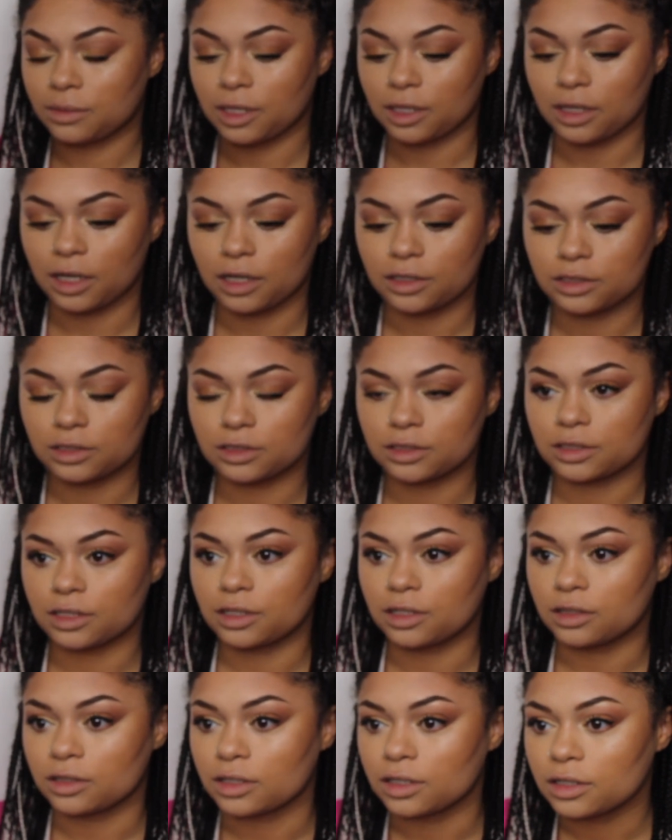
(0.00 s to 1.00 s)
my lashes are
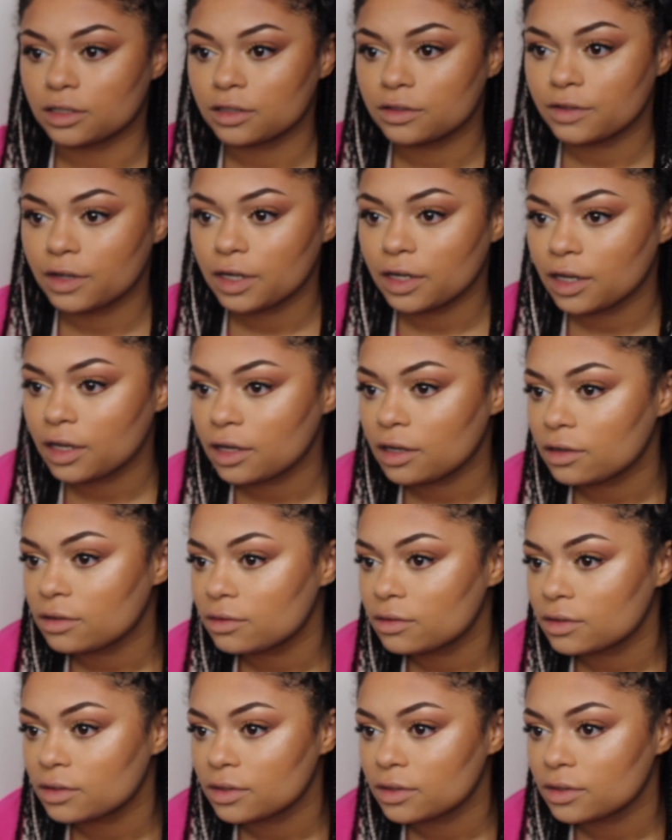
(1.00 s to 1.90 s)
gonna look right now.